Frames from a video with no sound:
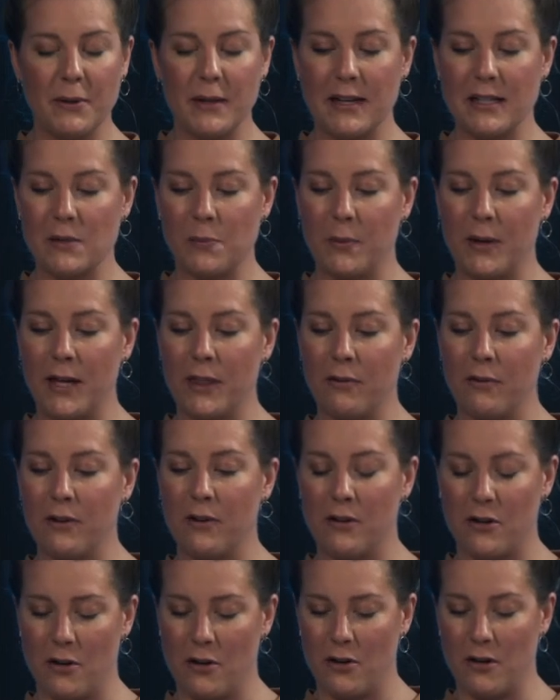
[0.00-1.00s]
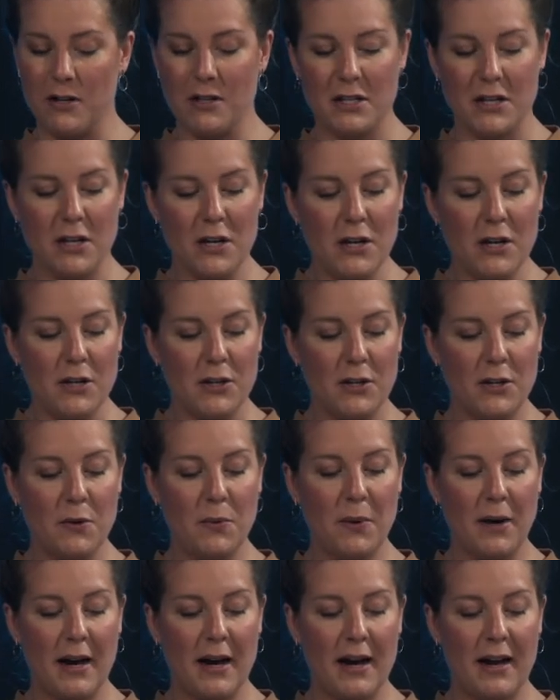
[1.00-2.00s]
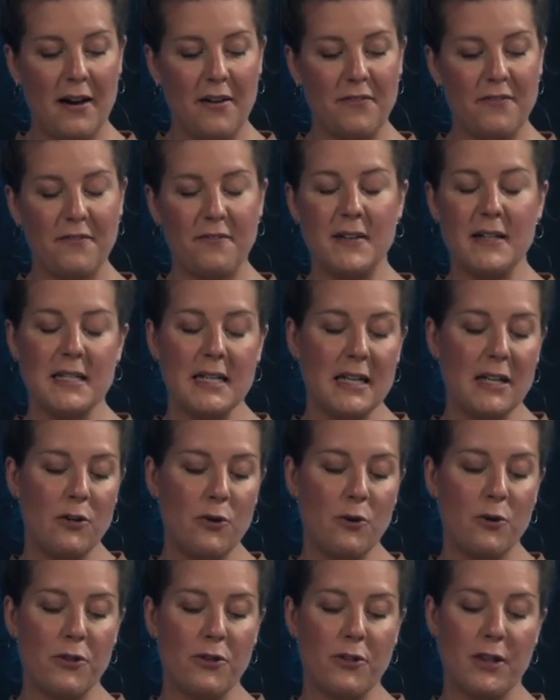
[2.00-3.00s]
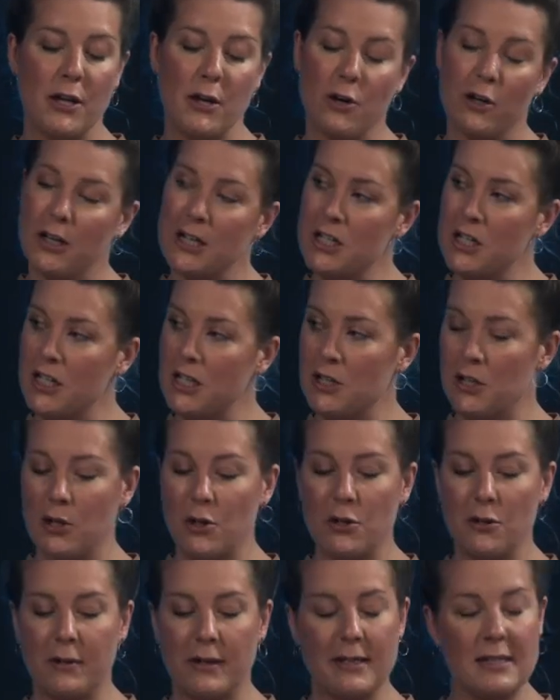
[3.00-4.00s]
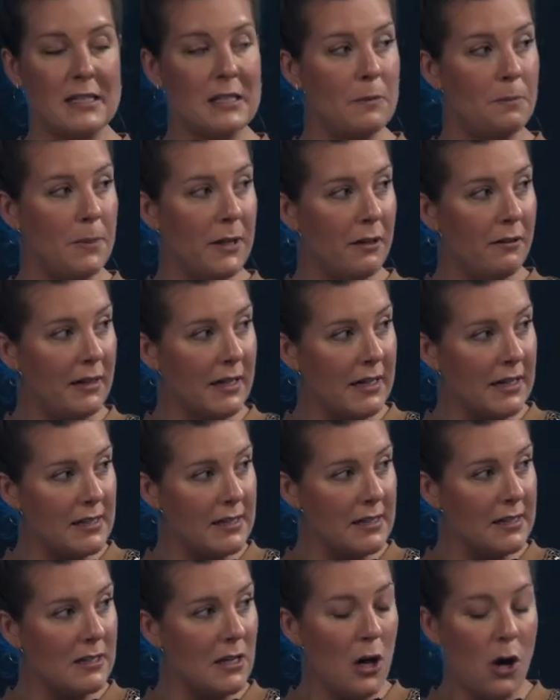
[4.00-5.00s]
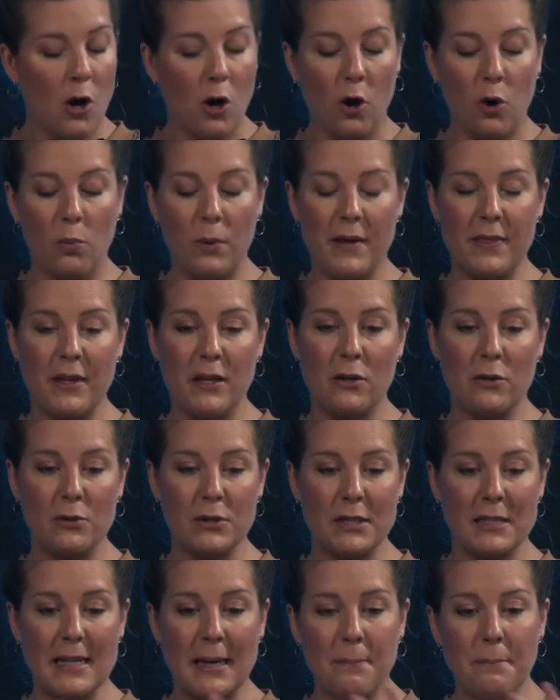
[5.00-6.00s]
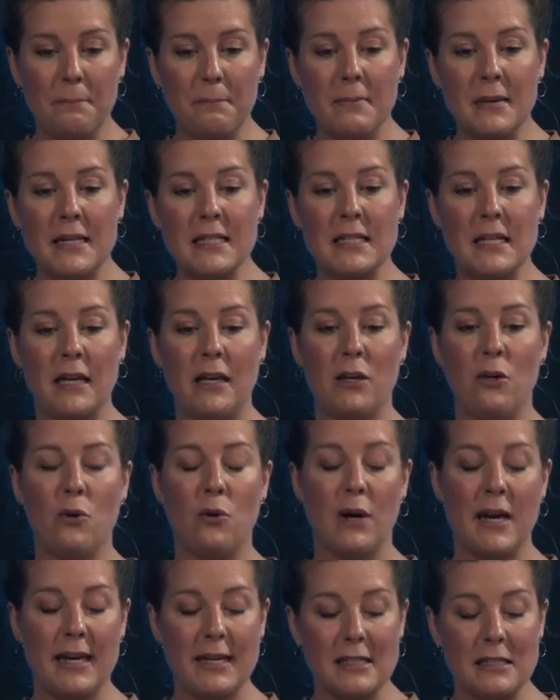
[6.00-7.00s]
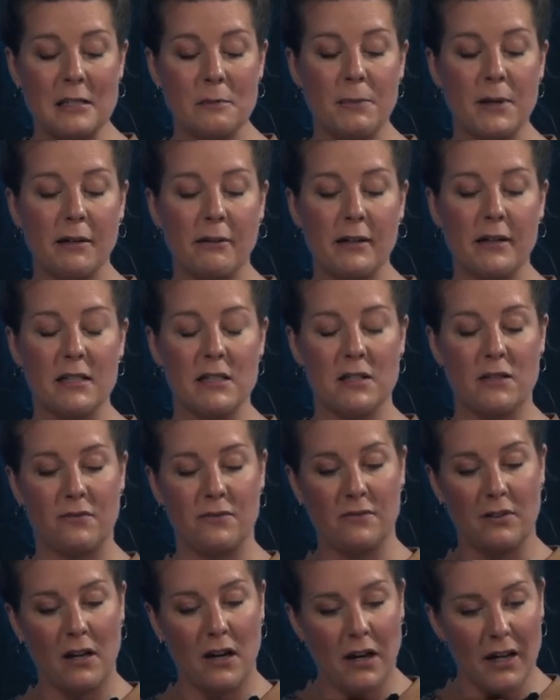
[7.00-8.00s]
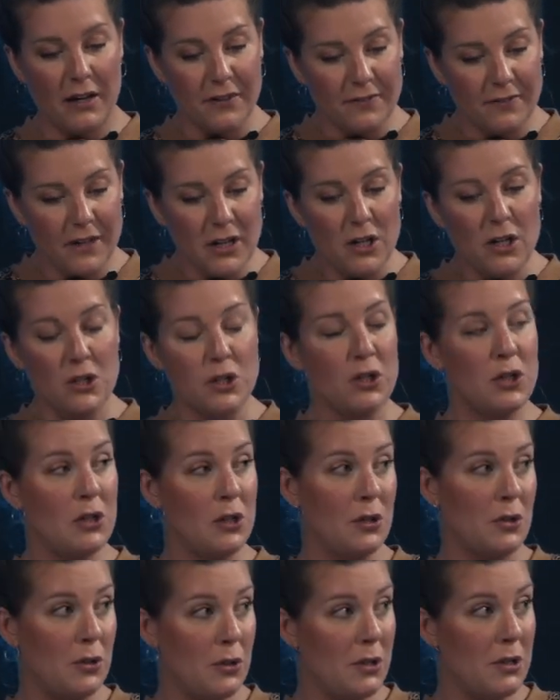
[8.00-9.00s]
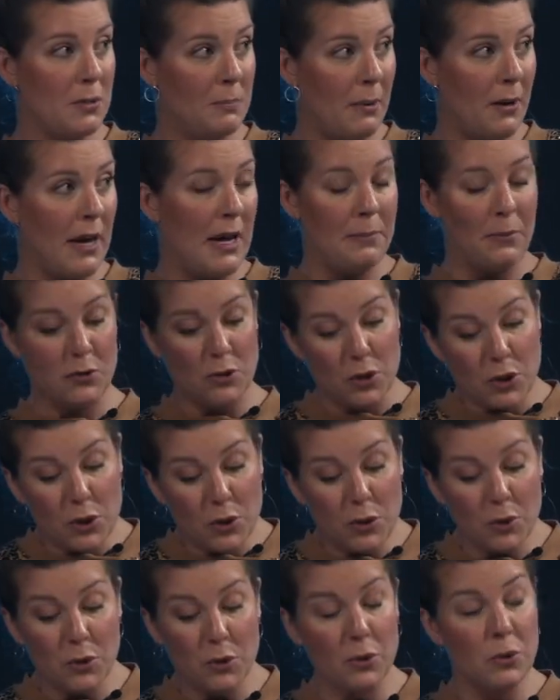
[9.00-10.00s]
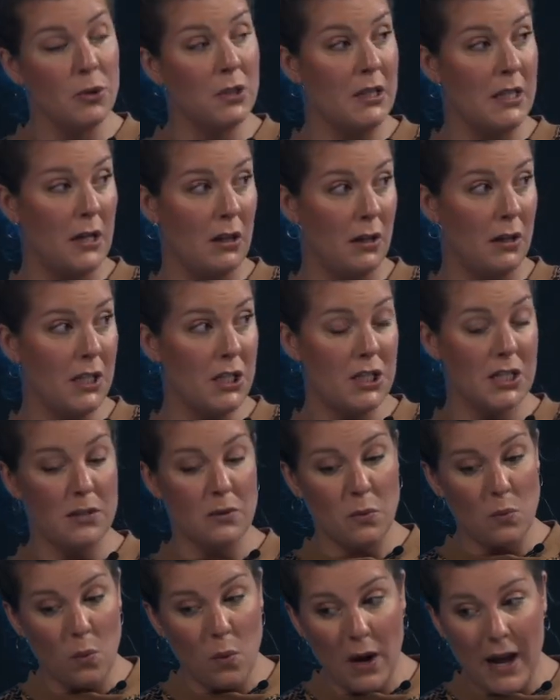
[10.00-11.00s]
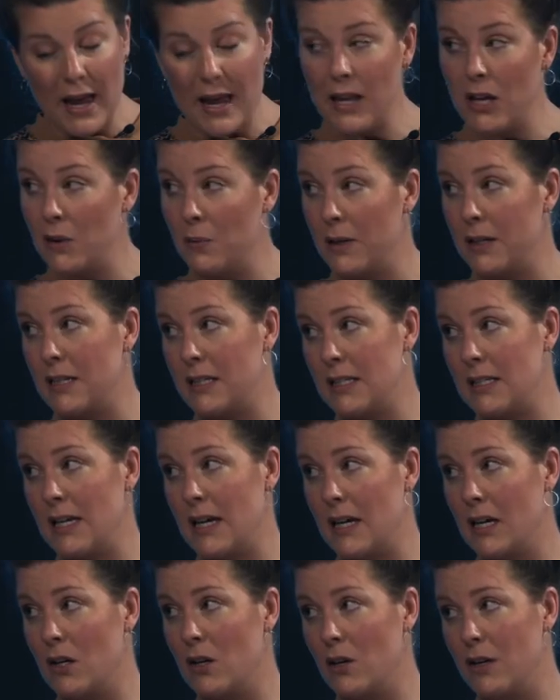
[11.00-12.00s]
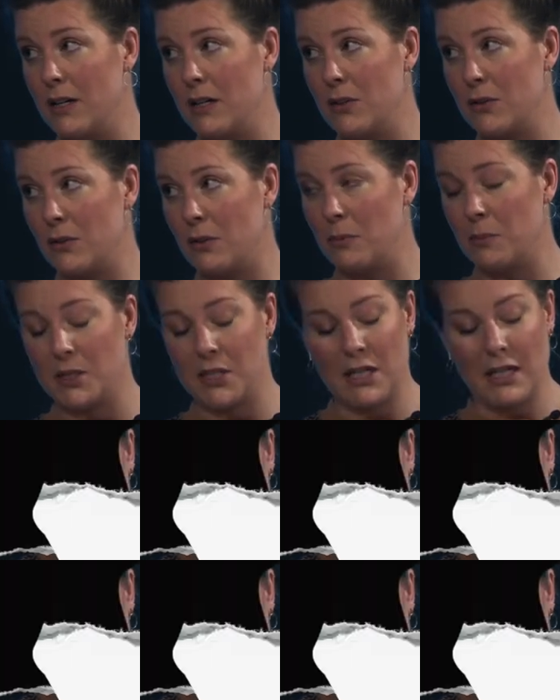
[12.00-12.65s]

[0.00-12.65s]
is whether or not you are fitting your theology to your experience yeah. or whether you're submitting your experience of life to the Bible, to theology, the way you understand God in Scripture.